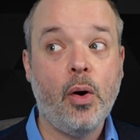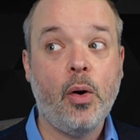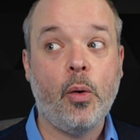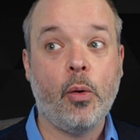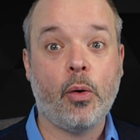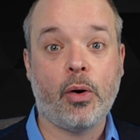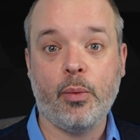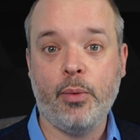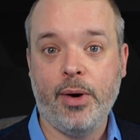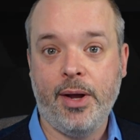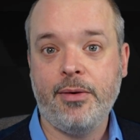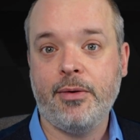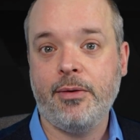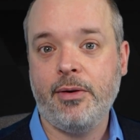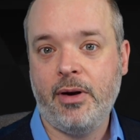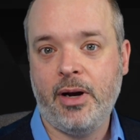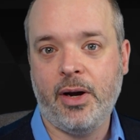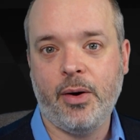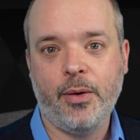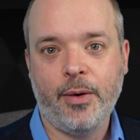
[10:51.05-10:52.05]
or whether or
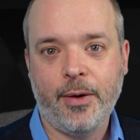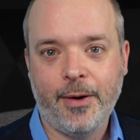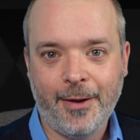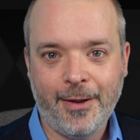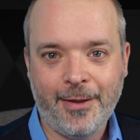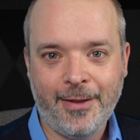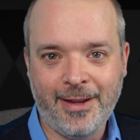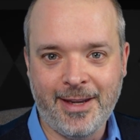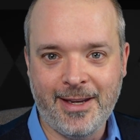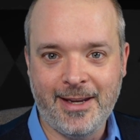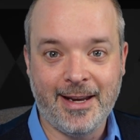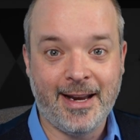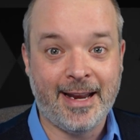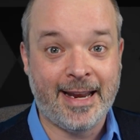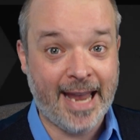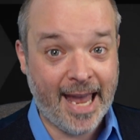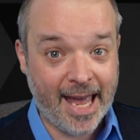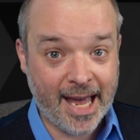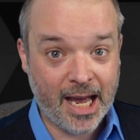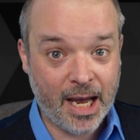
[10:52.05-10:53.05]
not the
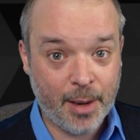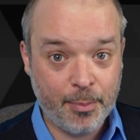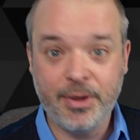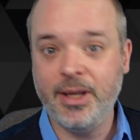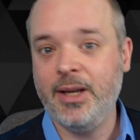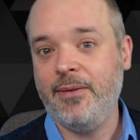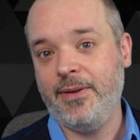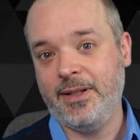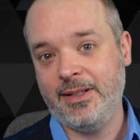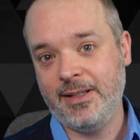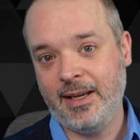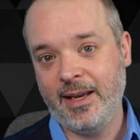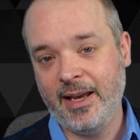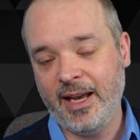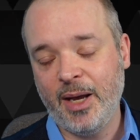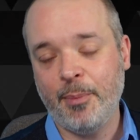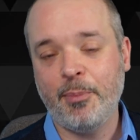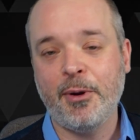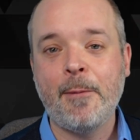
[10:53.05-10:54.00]
gap, if it's a gap,